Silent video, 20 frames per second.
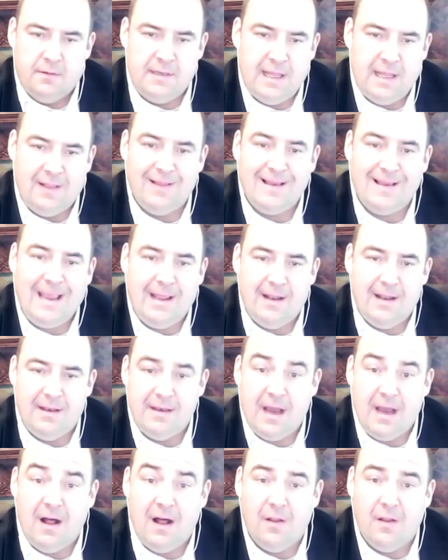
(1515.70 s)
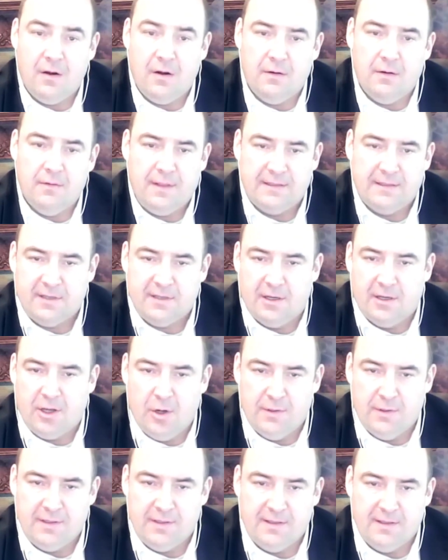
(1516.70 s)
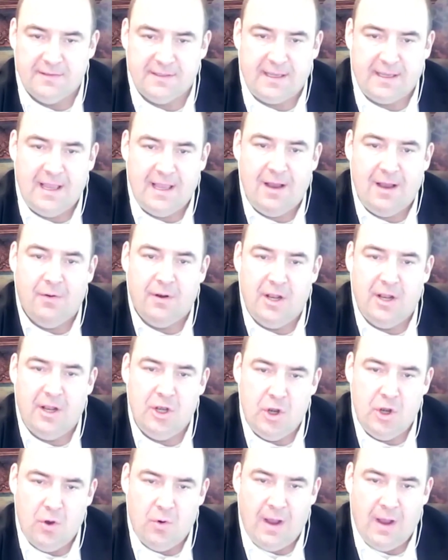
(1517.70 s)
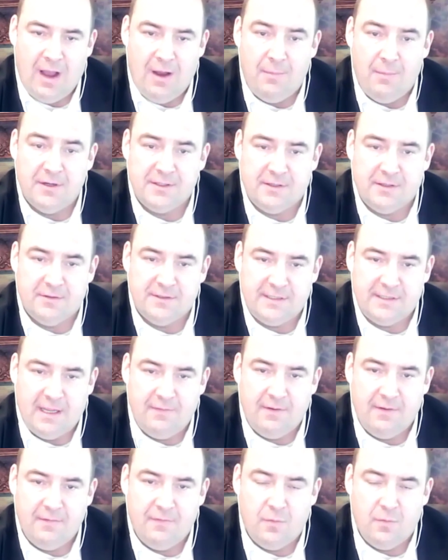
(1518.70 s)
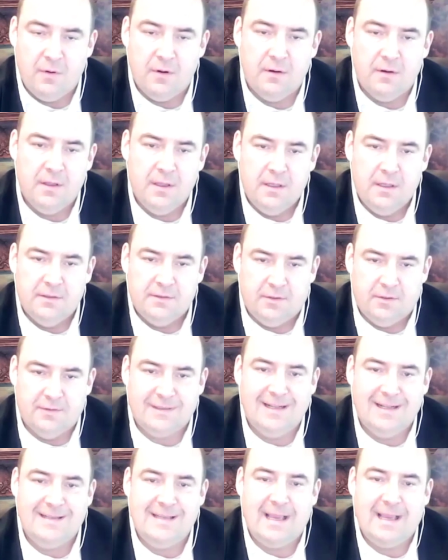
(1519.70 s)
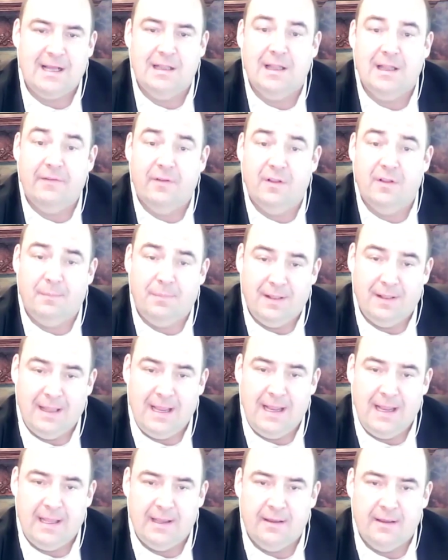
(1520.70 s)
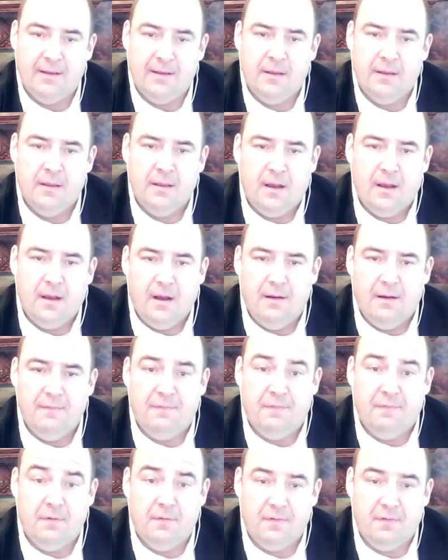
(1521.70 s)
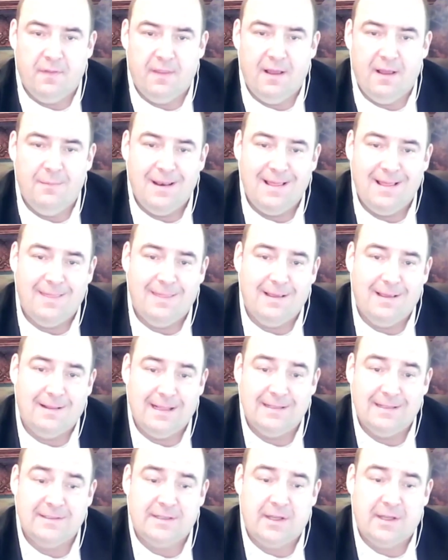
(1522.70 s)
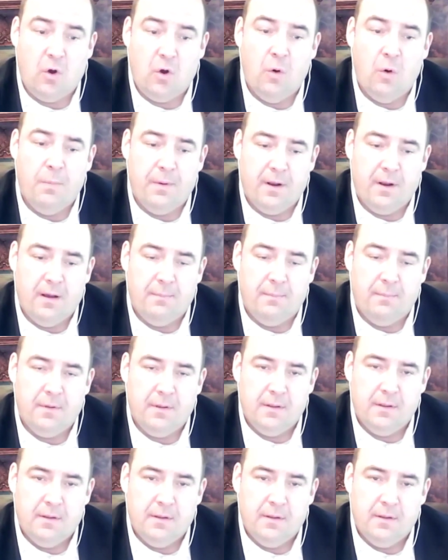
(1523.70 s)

delegate a dollar that's going to go into this account and know how much they're saving for. So it's going to take a level of planning for them. And I think that's going to open up